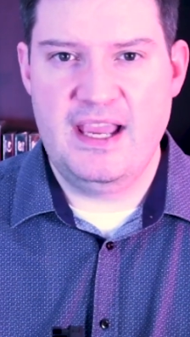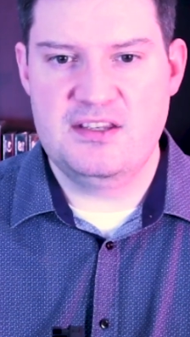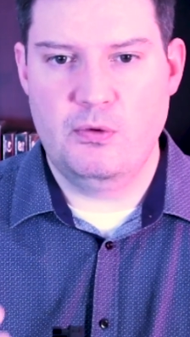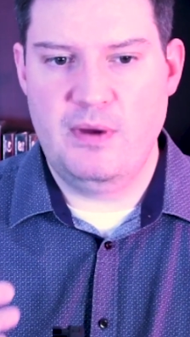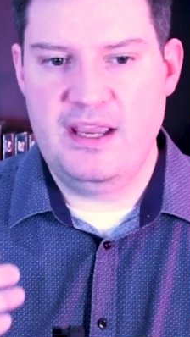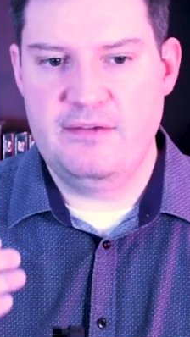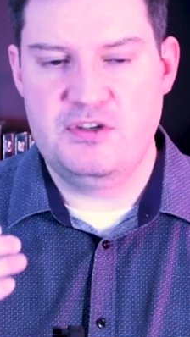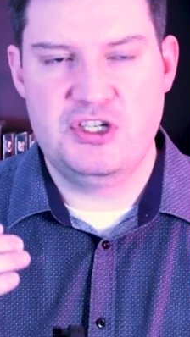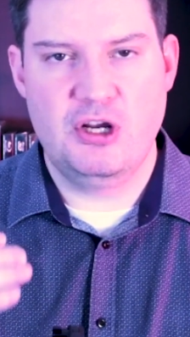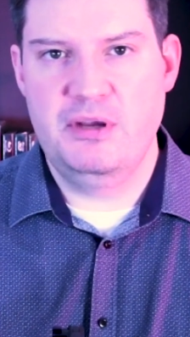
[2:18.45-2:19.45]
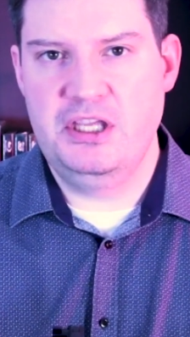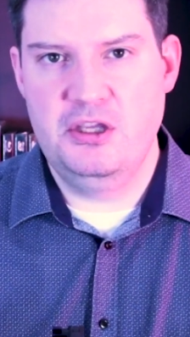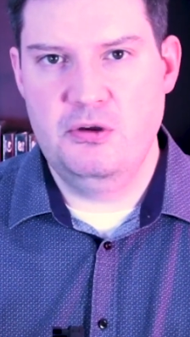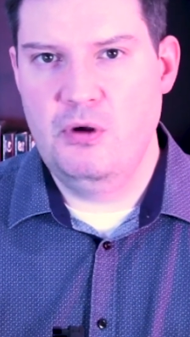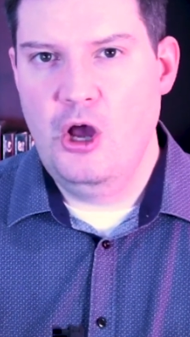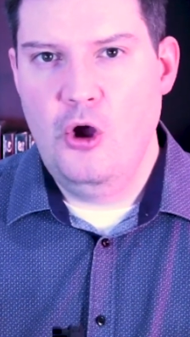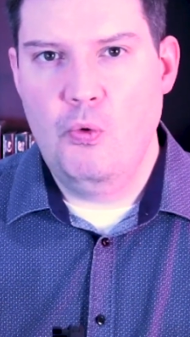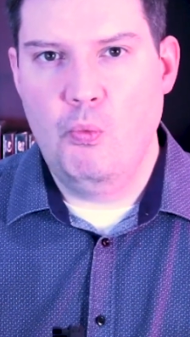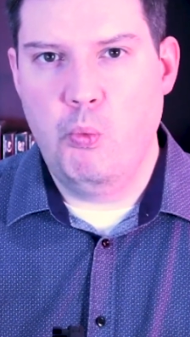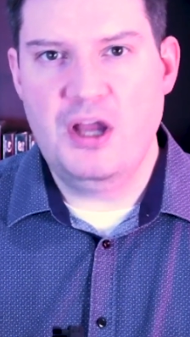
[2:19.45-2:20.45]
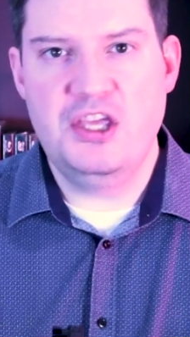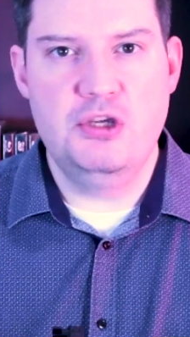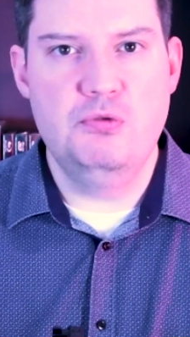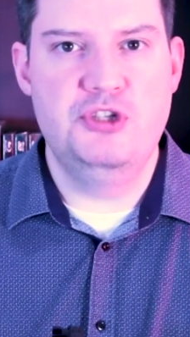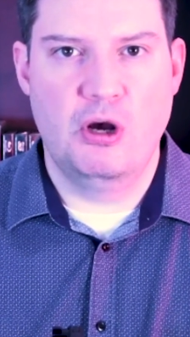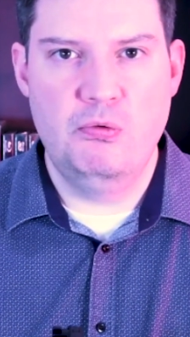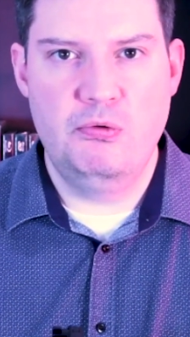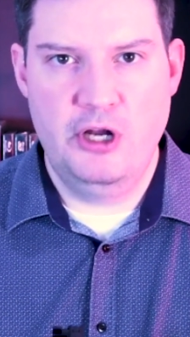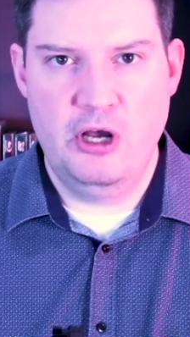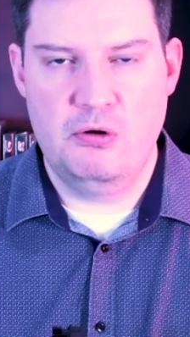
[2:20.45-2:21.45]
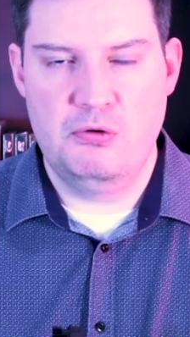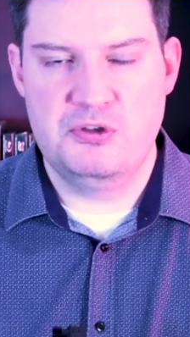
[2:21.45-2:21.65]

has a way of showing you what you don't know,